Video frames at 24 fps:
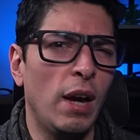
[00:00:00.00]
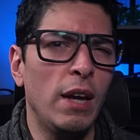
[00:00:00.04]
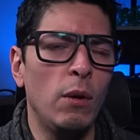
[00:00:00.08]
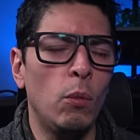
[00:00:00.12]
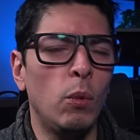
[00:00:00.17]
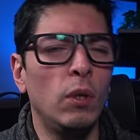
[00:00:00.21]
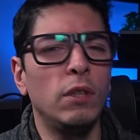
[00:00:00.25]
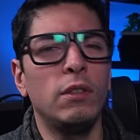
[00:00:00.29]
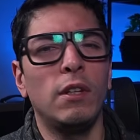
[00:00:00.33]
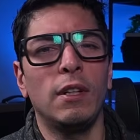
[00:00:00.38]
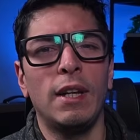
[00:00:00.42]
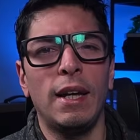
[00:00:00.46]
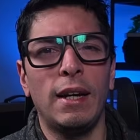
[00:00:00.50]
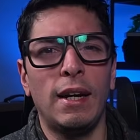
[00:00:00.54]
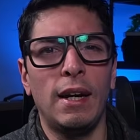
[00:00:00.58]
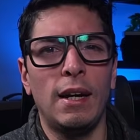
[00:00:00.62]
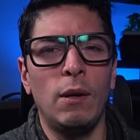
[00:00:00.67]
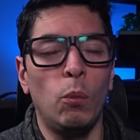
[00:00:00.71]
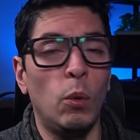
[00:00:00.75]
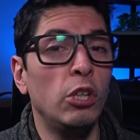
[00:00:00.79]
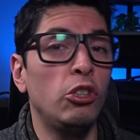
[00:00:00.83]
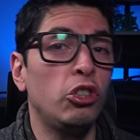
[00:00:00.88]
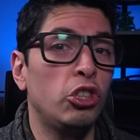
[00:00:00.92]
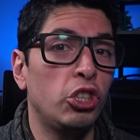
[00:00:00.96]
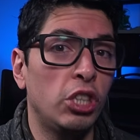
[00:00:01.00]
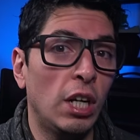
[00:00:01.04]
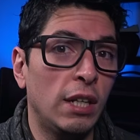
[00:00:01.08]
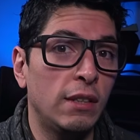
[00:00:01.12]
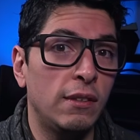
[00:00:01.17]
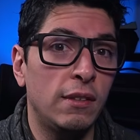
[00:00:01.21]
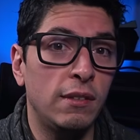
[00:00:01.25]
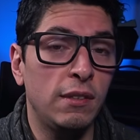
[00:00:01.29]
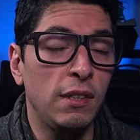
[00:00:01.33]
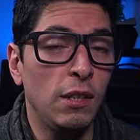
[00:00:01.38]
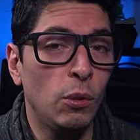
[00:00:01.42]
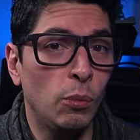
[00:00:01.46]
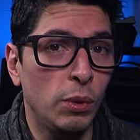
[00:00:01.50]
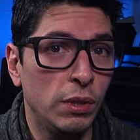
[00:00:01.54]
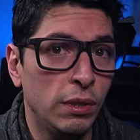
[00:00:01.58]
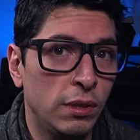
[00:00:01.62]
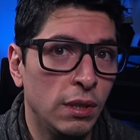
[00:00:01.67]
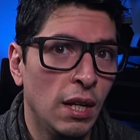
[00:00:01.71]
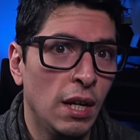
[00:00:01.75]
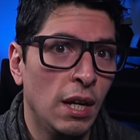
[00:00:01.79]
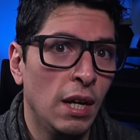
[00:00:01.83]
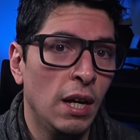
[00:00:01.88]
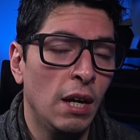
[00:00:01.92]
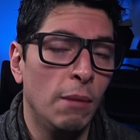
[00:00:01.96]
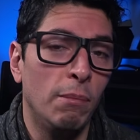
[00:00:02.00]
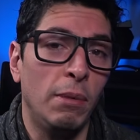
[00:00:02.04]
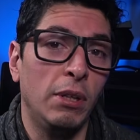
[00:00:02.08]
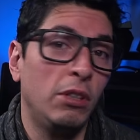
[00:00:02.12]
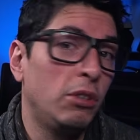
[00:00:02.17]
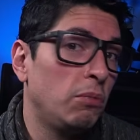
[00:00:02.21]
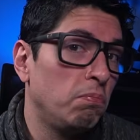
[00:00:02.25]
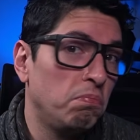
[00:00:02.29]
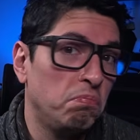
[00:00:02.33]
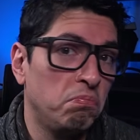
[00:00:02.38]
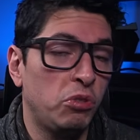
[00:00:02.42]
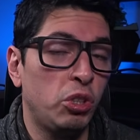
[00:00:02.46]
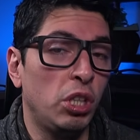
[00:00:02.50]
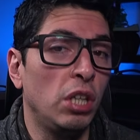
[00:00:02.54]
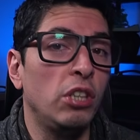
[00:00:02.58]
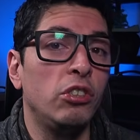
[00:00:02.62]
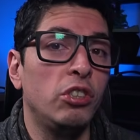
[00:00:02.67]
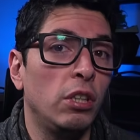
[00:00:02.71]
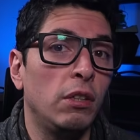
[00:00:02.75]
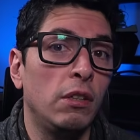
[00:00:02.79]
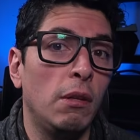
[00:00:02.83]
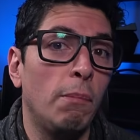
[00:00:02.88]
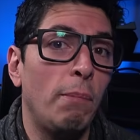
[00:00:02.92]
I want like a one-shot sequence, but changing the